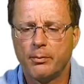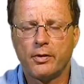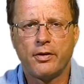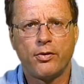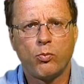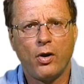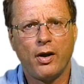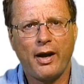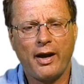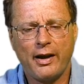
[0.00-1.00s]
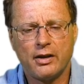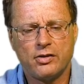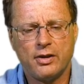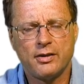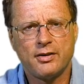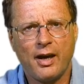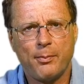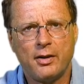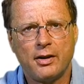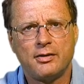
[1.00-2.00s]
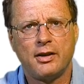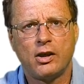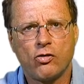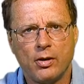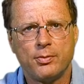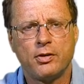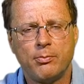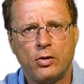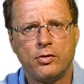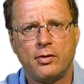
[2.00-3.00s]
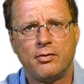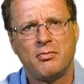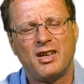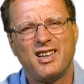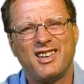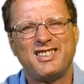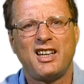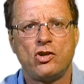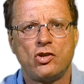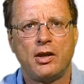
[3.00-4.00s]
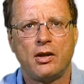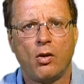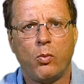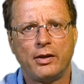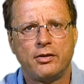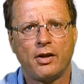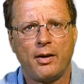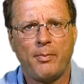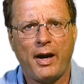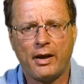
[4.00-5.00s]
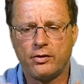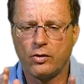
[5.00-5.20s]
But what actually is happening is it encrypts them using essentially a one-time pad.